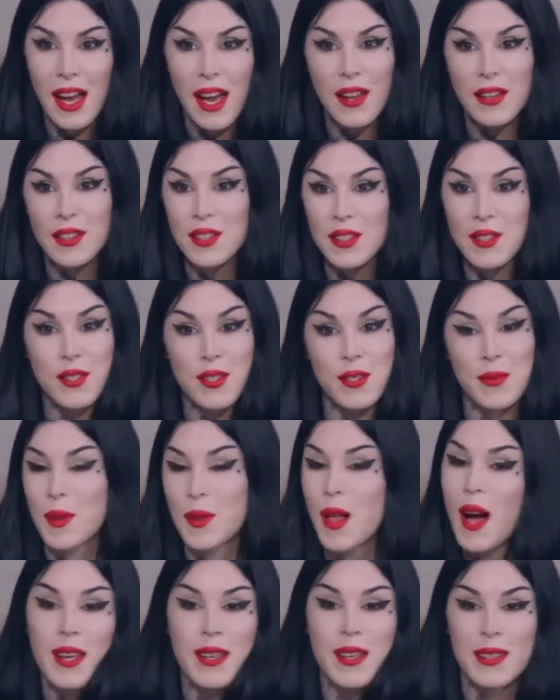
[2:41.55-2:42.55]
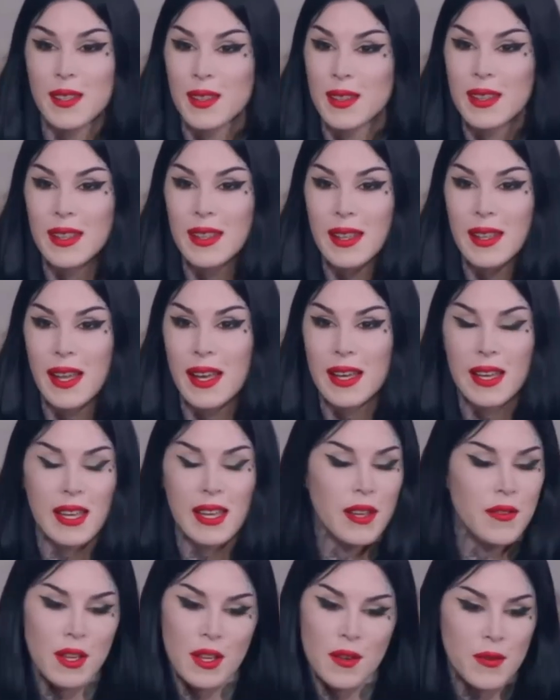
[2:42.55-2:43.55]
I had to just block and delete. Like
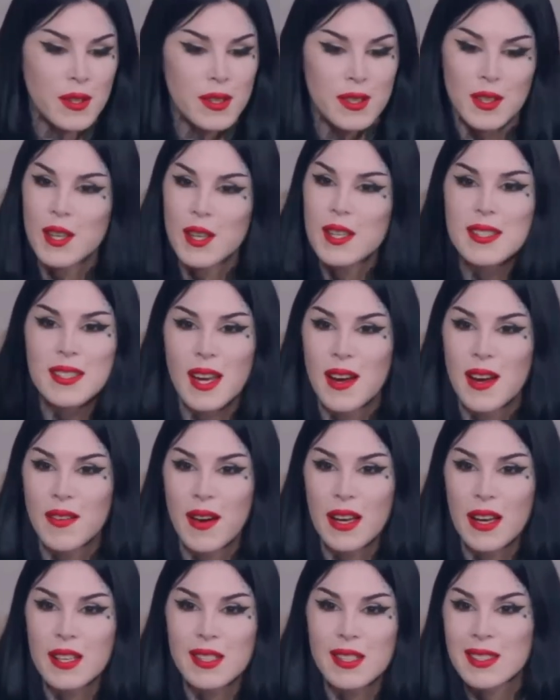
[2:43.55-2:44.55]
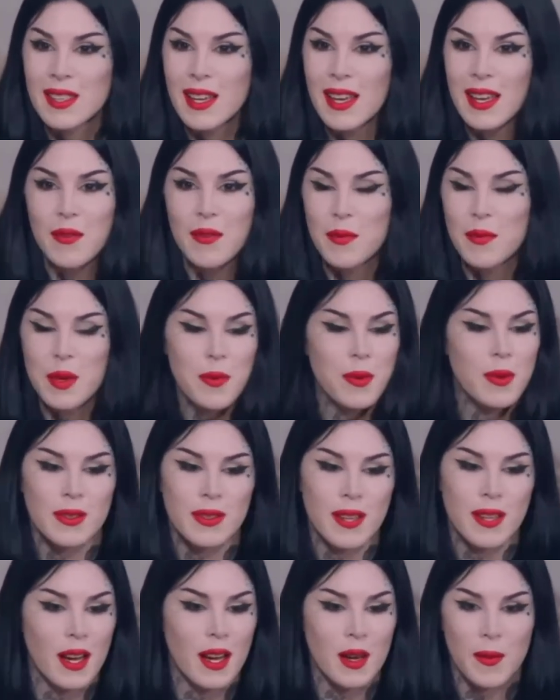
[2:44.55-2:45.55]
even if it's good stuff, I just like if
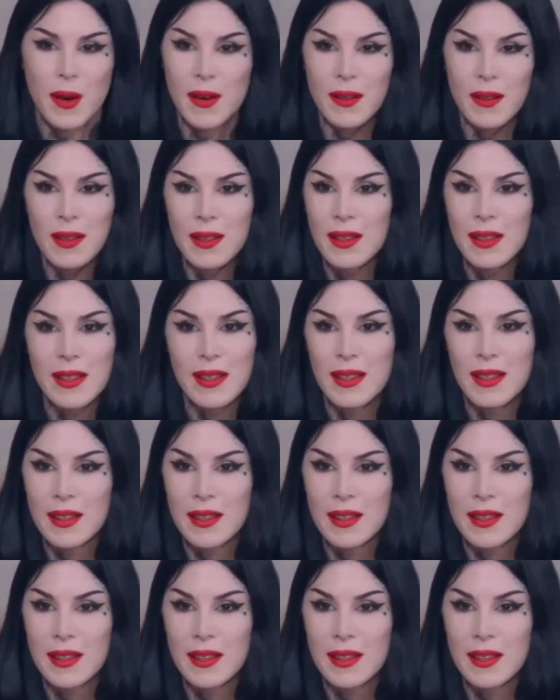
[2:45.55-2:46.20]
people talk about,